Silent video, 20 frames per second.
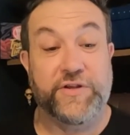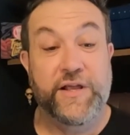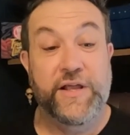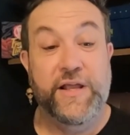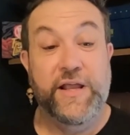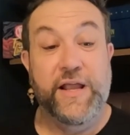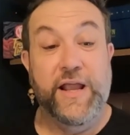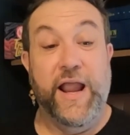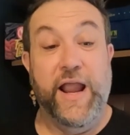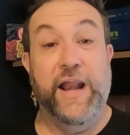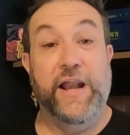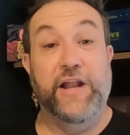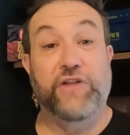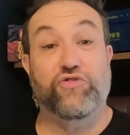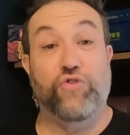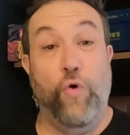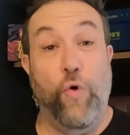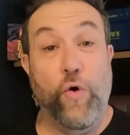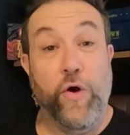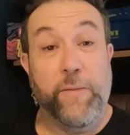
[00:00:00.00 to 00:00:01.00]
and it's
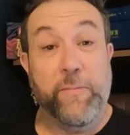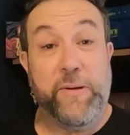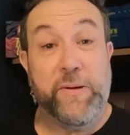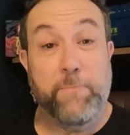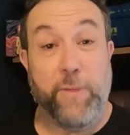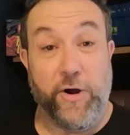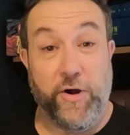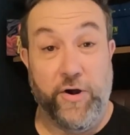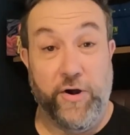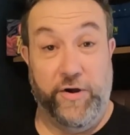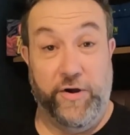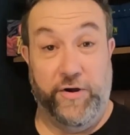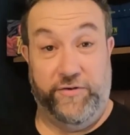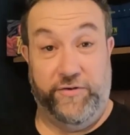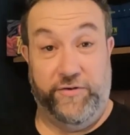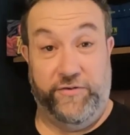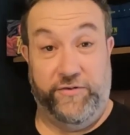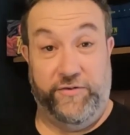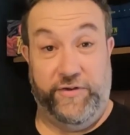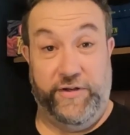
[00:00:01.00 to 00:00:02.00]
Corbin Burnes.
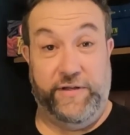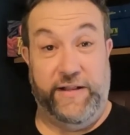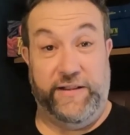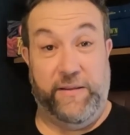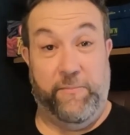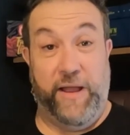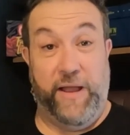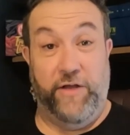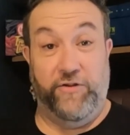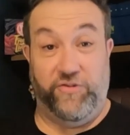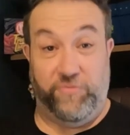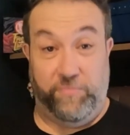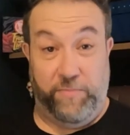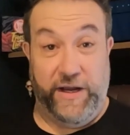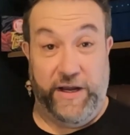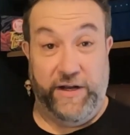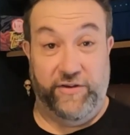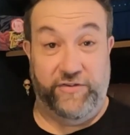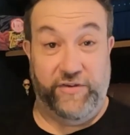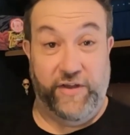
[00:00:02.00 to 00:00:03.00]
He'll take the mound.
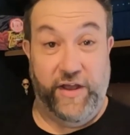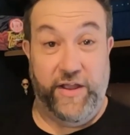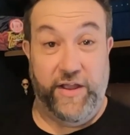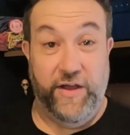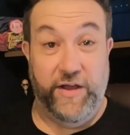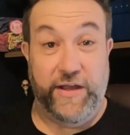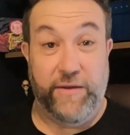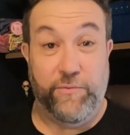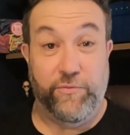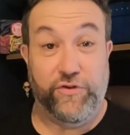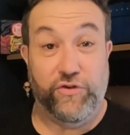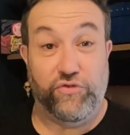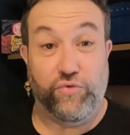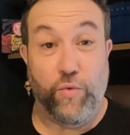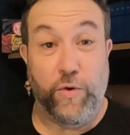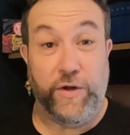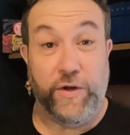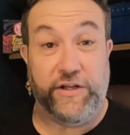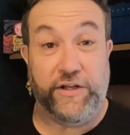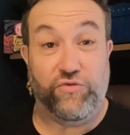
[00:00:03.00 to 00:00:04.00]
Speaking of Cy Young, he was a
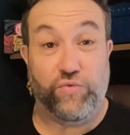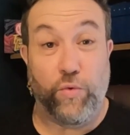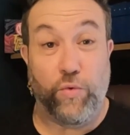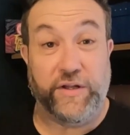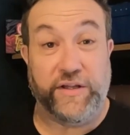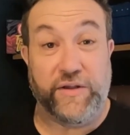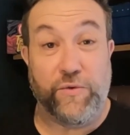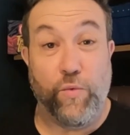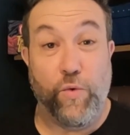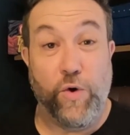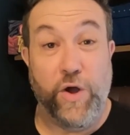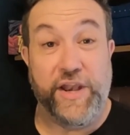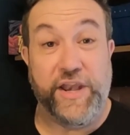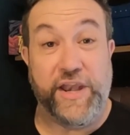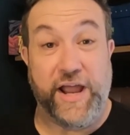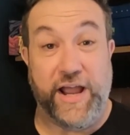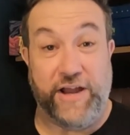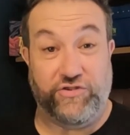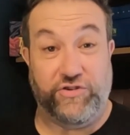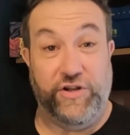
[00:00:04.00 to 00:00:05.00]
2021
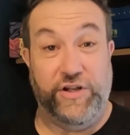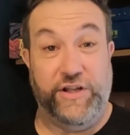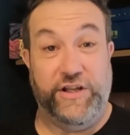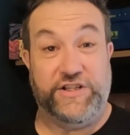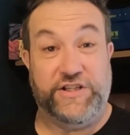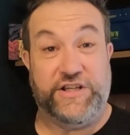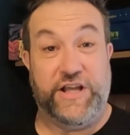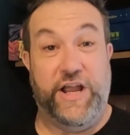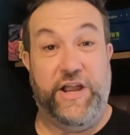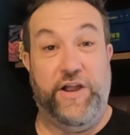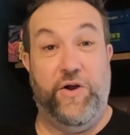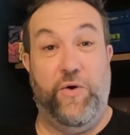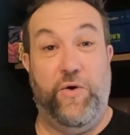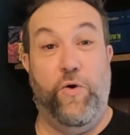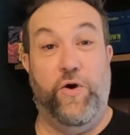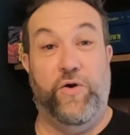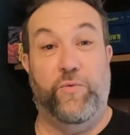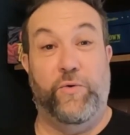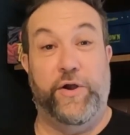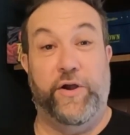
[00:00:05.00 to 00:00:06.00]
National League Cy Young
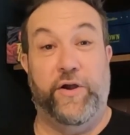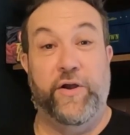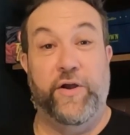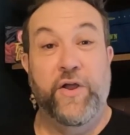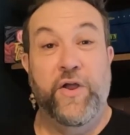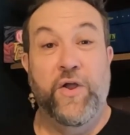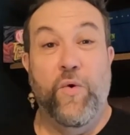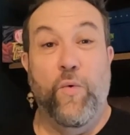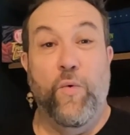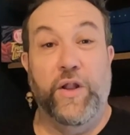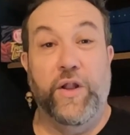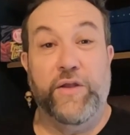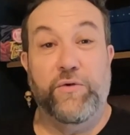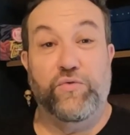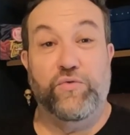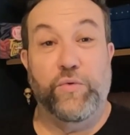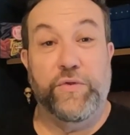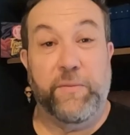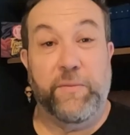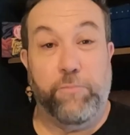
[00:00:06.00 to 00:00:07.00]
Award winner while he was
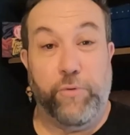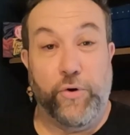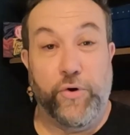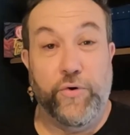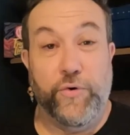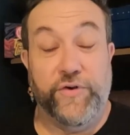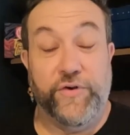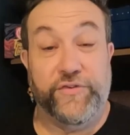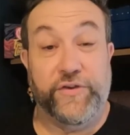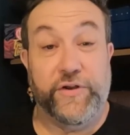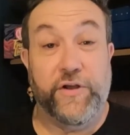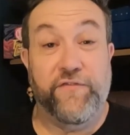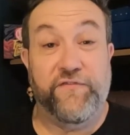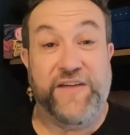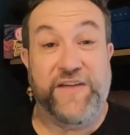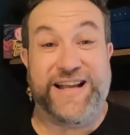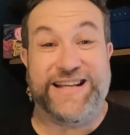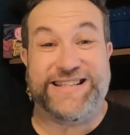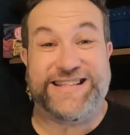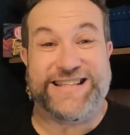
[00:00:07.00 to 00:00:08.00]
with the Brewers, and he'll
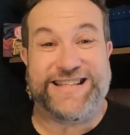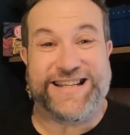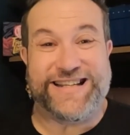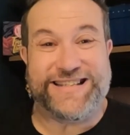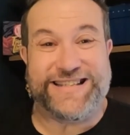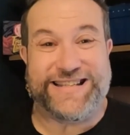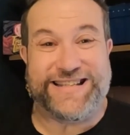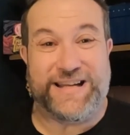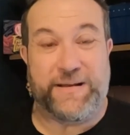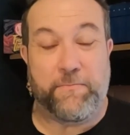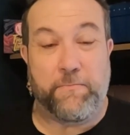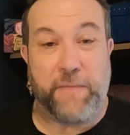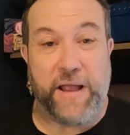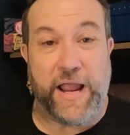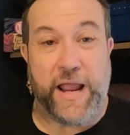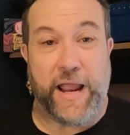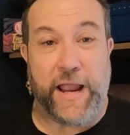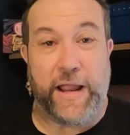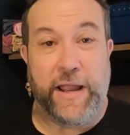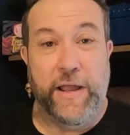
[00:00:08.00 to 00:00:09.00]
face Dustin
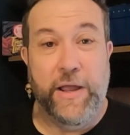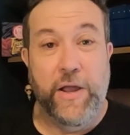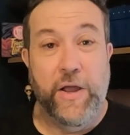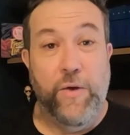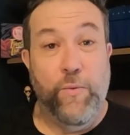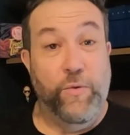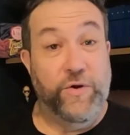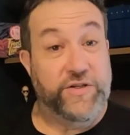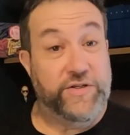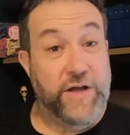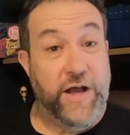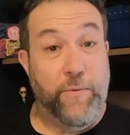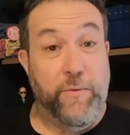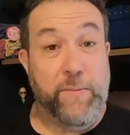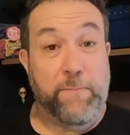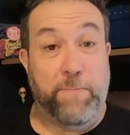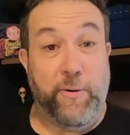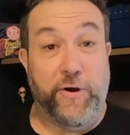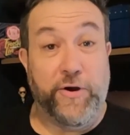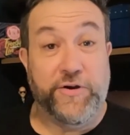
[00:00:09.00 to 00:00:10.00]
May. We saw what
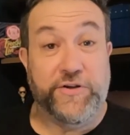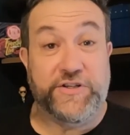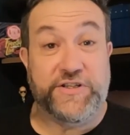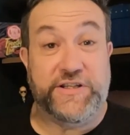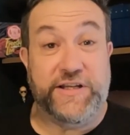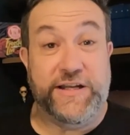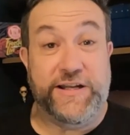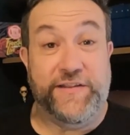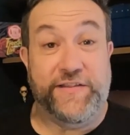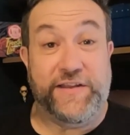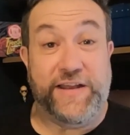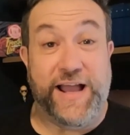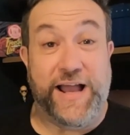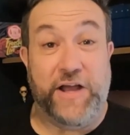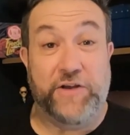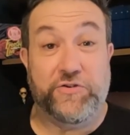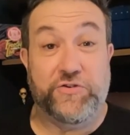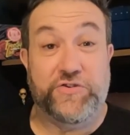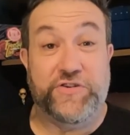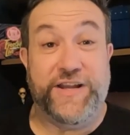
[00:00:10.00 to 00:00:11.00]
Burnes did to the
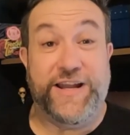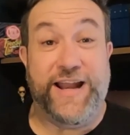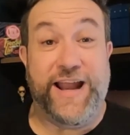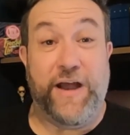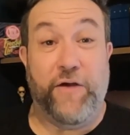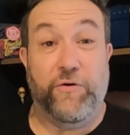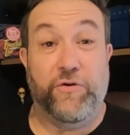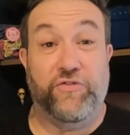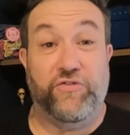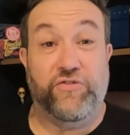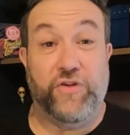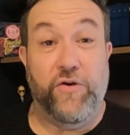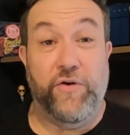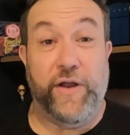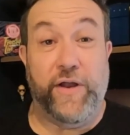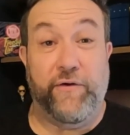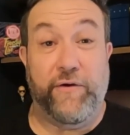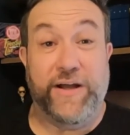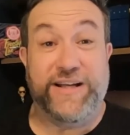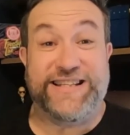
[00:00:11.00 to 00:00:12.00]
Dodgers in
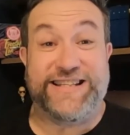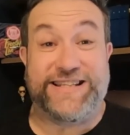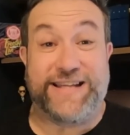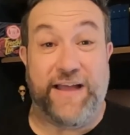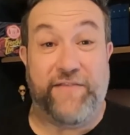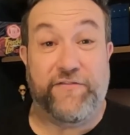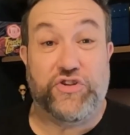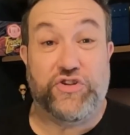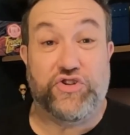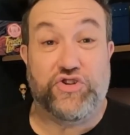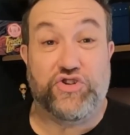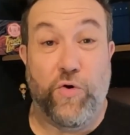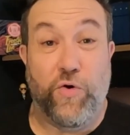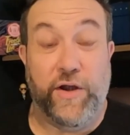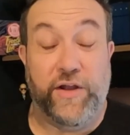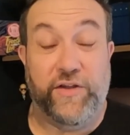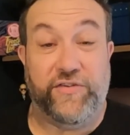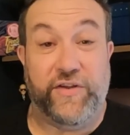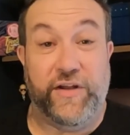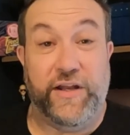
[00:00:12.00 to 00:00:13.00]
Arizona, right? 7
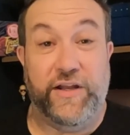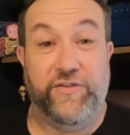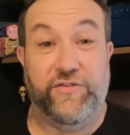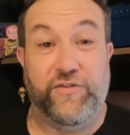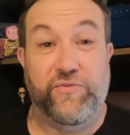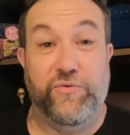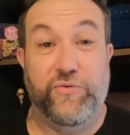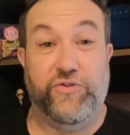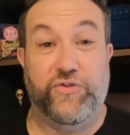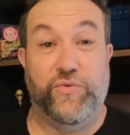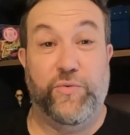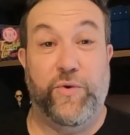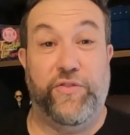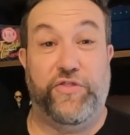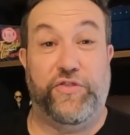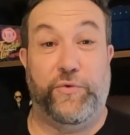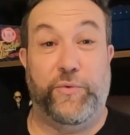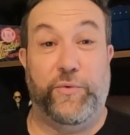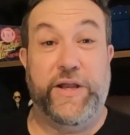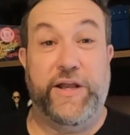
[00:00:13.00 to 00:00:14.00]
scoreless innings en route to a
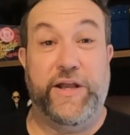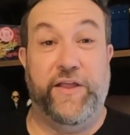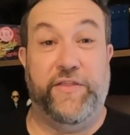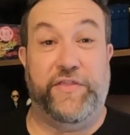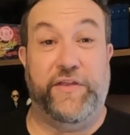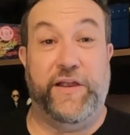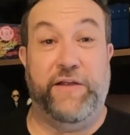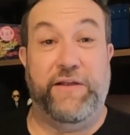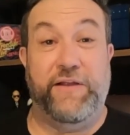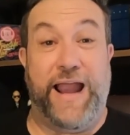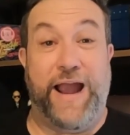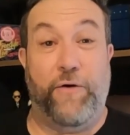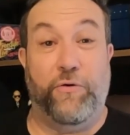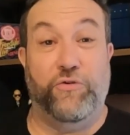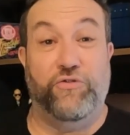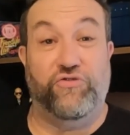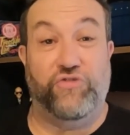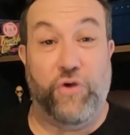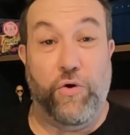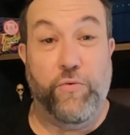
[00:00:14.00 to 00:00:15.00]
3-0 Arizona